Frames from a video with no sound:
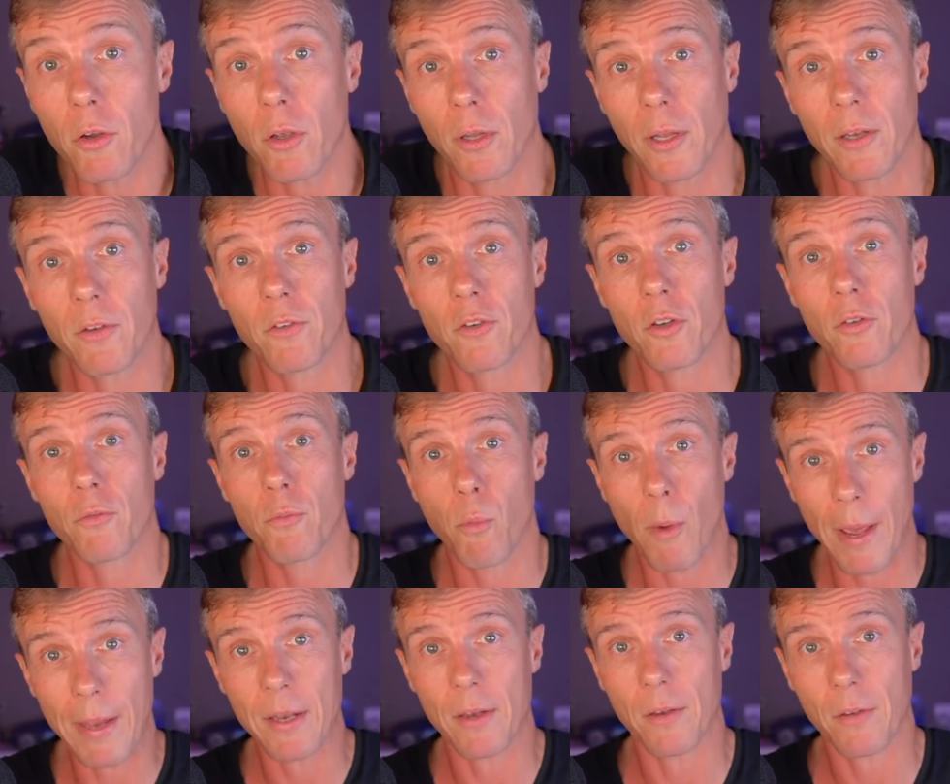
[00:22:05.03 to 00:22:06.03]
Let's just
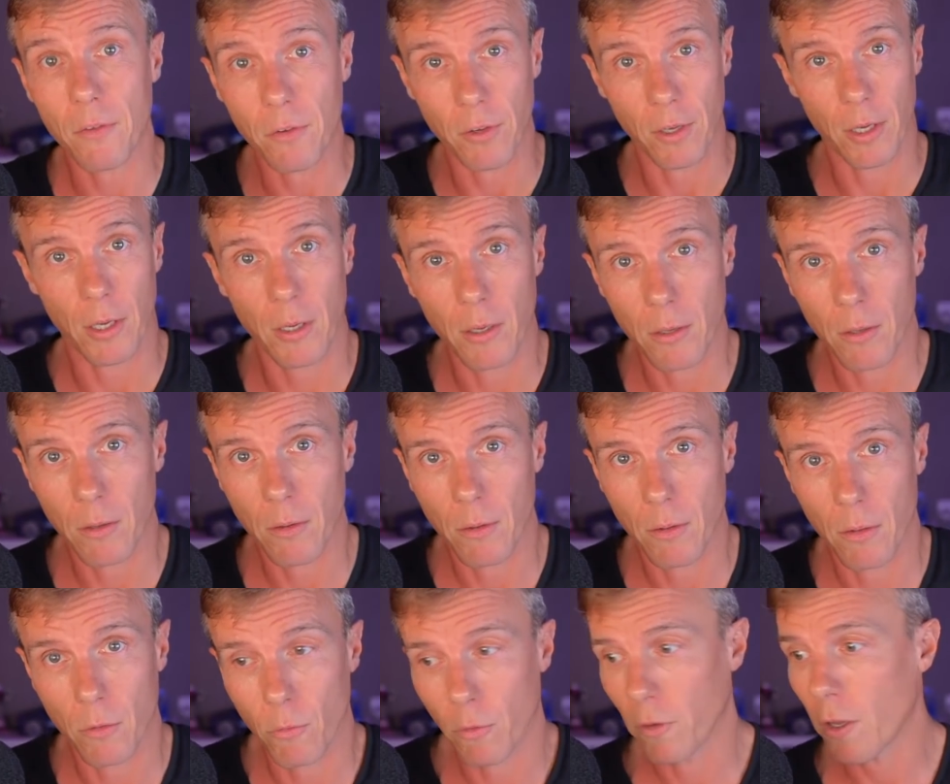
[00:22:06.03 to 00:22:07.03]
wait and see
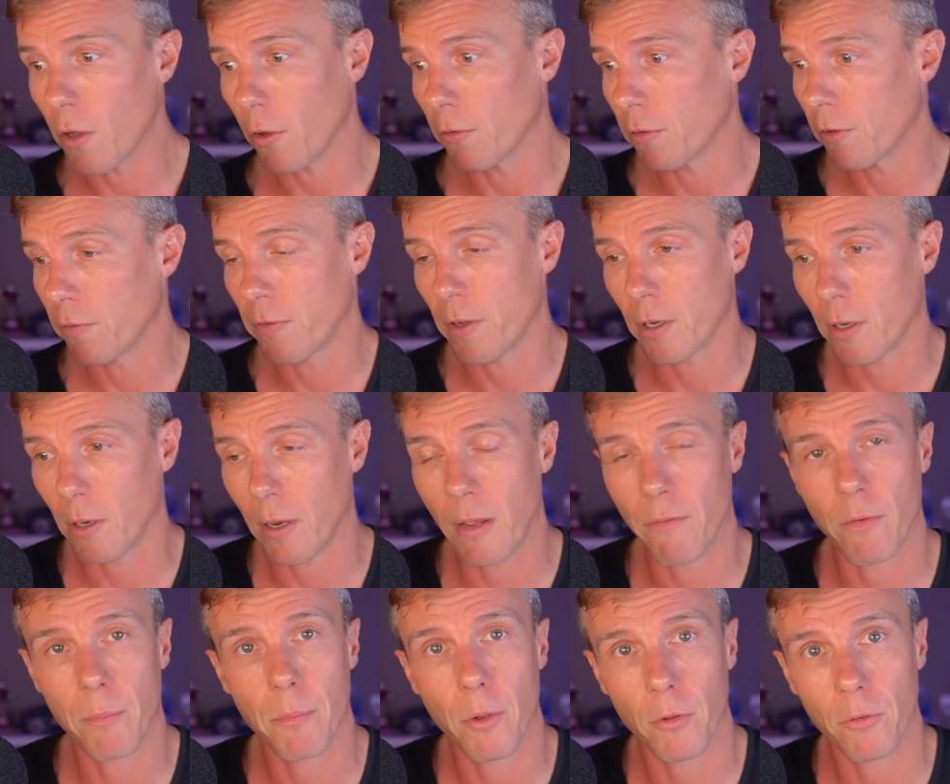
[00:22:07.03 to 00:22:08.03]
the results. If I can have
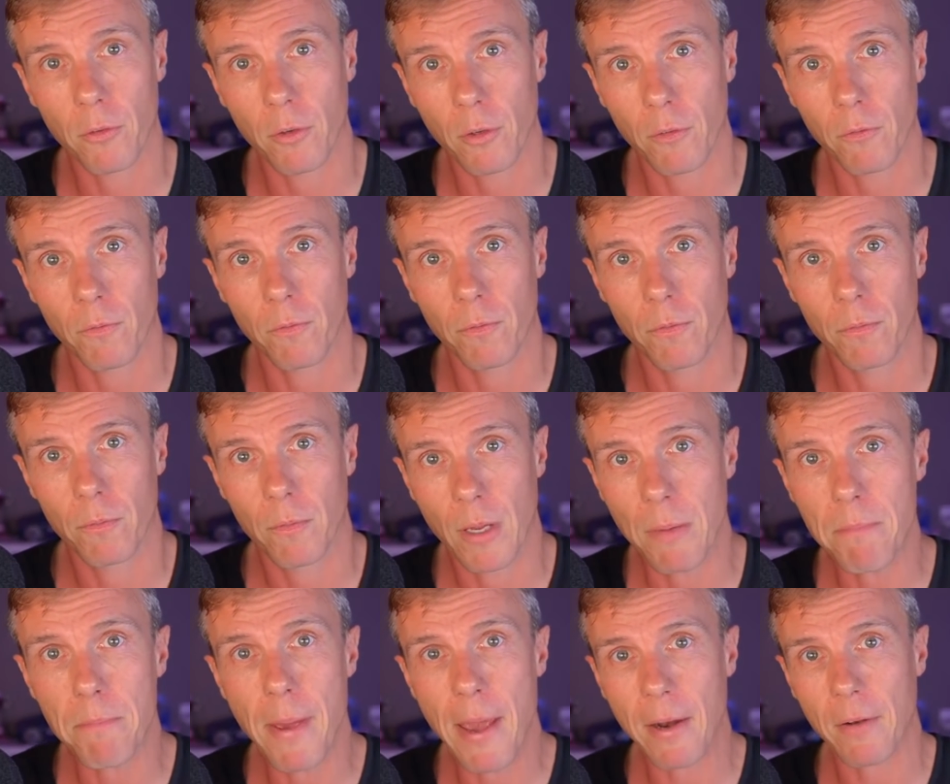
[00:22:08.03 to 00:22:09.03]
a positive
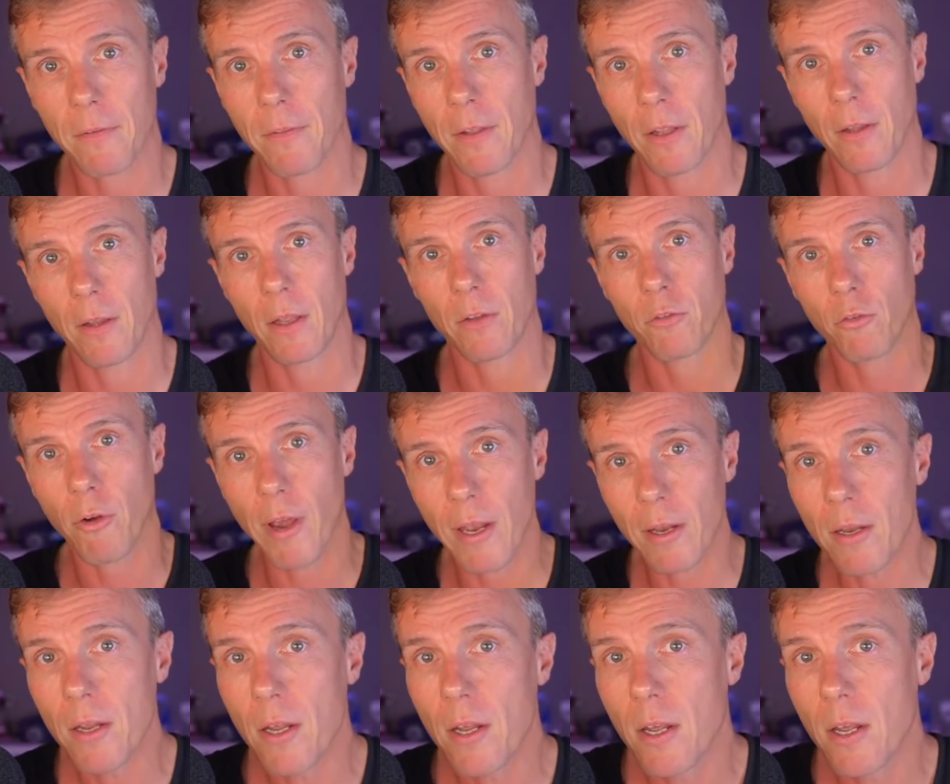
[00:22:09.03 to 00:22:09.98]
impact, then that's great.